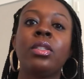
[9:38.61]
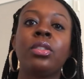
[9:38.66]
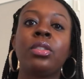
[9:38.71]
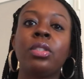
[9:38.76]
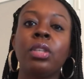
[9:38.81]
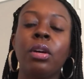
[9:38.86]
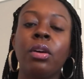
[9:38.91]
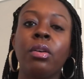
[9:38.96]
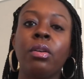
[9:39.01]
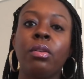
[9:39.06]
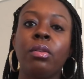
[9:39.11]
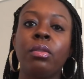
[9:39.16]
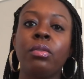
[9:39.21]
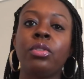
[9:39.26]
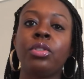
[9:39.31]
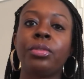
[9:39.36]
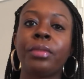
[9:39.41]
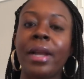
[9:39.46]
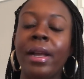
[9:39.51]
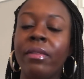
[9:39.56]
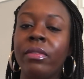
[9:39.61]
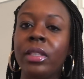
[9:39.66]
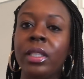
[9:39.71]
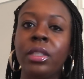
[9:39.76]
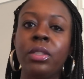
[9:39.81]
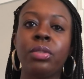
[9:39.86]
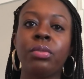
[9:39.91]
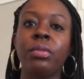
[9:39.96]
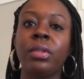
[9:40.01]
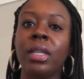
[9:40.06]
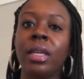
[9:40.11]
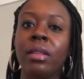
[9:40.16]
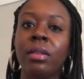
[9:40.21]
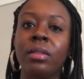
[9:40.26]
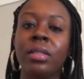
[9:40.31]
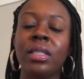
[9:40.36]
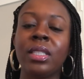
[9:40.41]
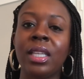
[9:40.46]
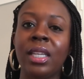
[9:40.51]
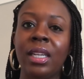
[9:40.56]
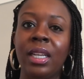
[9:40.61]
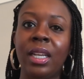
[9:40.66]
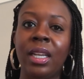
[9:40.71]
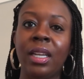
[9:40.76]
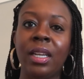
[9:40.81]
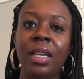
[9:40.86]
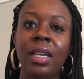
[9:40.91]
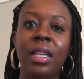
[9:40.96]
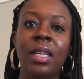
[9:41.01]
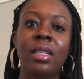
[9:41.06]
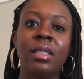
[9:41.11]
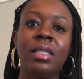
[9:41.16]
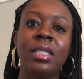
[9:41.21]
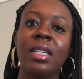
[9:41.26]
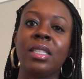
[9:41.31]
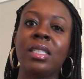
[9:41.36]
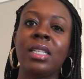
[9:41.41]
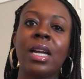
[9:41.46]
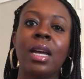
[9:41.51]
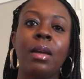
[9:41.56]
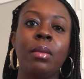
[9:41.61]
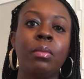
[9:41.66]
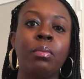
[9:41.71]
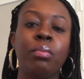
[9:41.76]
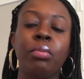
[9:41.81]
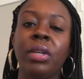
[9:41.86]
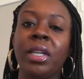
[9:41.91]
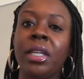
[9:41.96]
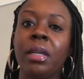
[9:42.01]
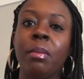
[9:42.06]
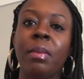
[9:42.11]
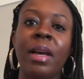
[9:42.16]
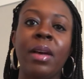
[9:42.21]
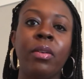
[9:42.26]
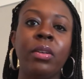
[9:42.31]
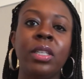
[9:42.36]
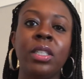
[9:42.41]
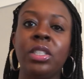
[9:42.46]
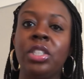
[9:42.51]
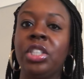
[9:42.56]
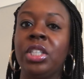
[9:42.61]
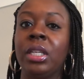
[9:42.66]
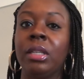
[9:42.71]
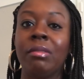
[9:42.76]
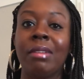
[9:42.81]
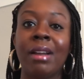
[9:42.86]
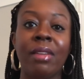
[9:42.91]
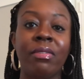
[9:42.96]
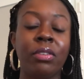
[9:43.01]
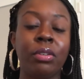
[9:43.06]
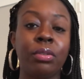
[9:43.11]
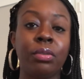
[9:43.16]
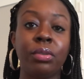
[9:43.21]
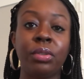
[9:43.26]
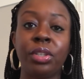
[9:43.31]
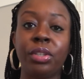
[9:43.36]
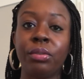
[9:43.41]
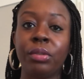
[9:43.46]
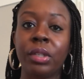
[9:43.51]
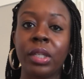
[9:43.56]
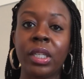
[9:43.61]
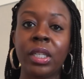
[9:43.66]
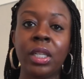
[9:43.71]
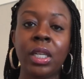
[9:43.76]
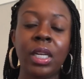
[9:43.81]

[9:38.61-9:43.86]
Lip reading: So traveling to another city does not bring about a geographical cure.